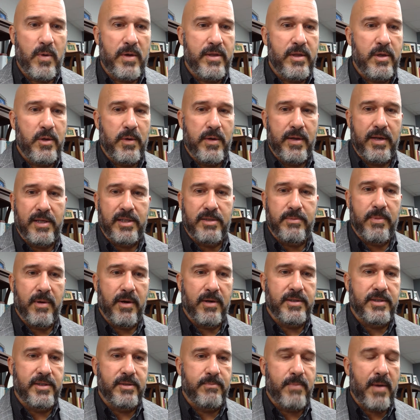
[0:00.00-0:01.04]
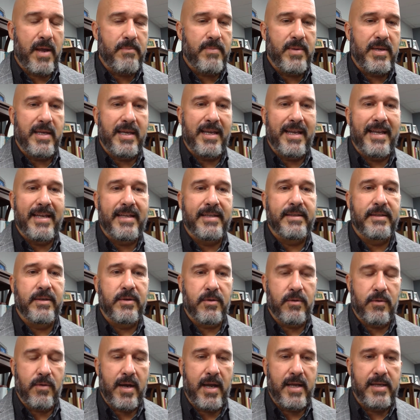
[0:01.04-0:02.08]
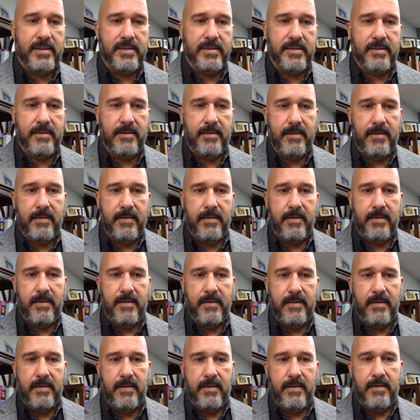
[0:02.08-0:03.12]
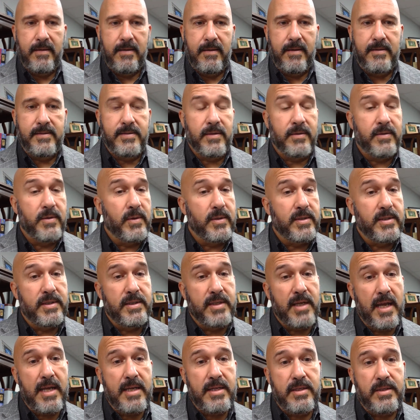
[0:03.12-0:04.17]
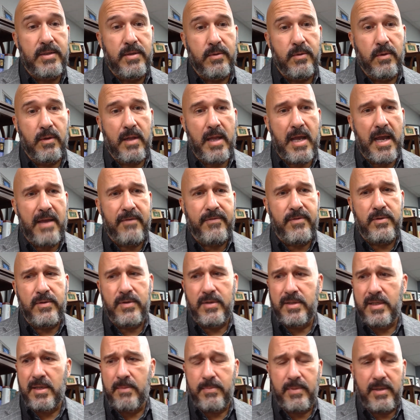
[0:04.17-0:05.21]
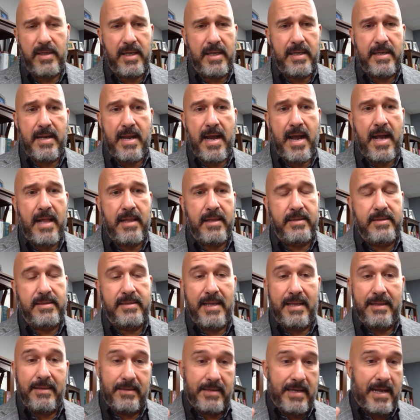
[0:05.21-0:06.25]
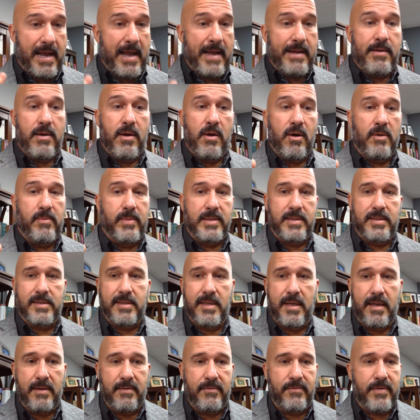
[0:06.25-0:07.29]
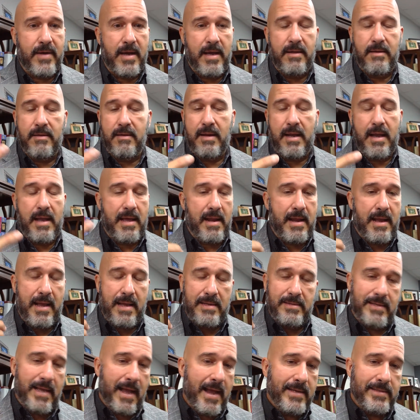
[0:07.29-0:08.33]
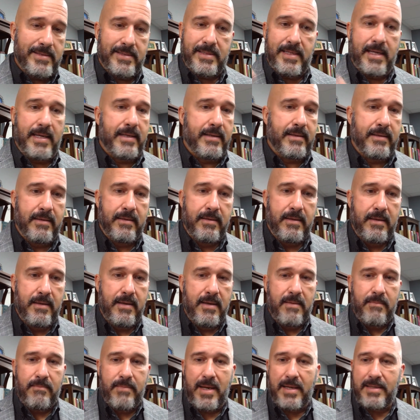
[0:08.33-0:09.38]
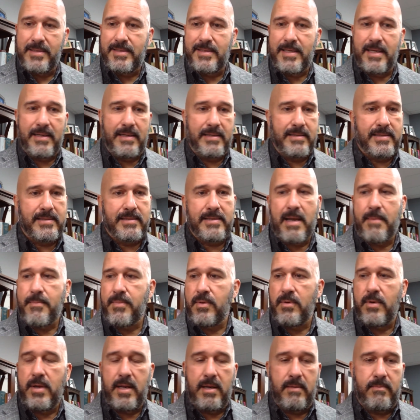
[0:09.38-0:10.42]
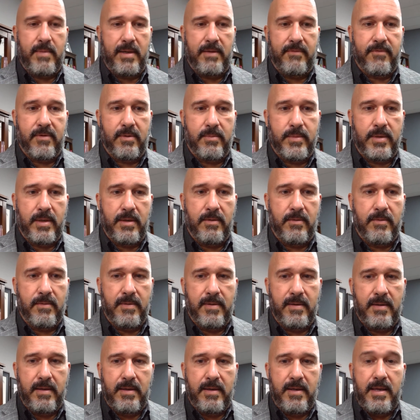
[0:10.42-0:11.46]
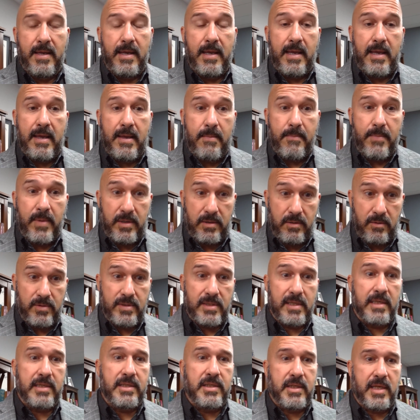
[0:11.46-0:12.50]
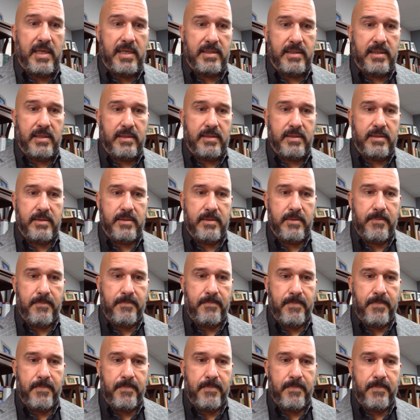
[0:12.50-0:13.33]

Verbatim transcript: way that you can experience is by being in Christ. And so to exchange your life, you simply acknowledge, look, I know I'm a sin, Father God. I, I sin. My sin has separated me from you. But you sent Jesus